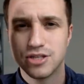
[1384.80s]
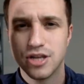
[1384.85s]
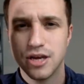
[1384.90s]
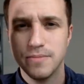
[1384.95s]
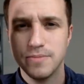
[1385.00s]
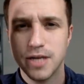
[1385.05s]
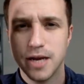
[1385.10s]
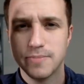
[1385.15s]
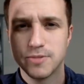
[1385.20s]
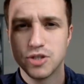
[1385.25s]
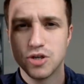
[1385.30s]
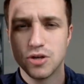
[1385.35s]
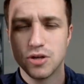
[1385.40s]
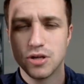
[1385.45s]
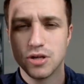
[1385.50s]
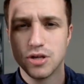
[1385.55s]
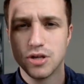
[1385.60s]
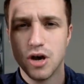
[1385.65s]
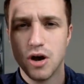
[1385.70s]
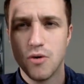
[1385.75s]
sometimes,
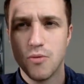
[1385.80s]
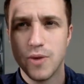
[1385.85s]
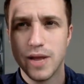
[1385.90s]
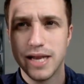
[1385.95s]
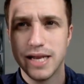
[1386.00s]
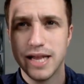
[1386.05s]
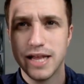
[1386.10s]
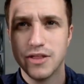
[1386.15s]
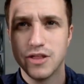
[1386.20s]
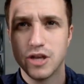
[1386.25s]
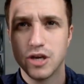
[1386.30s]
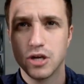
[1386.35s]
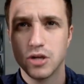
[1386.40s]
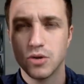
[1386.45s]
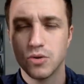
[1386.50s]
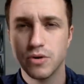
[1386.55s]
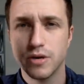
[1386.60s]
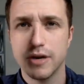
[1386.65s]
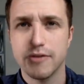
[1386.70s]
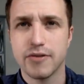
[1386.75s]
y'all, we need the
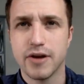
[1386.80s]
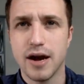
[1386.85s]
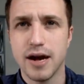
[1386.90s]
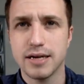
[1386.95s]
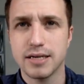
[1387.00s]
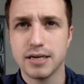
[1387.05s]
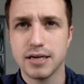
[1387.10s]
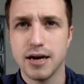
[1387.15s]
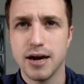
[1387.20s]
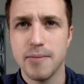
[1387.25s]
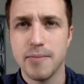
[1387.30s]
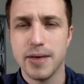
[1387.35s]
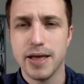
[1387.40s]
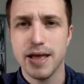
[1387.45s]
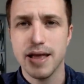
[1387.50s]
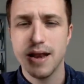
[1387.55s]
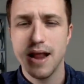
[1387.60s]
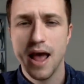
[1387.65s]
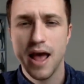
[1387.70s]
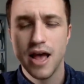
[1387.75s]
glory of God to come
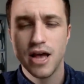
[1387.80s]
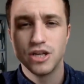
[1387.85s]
in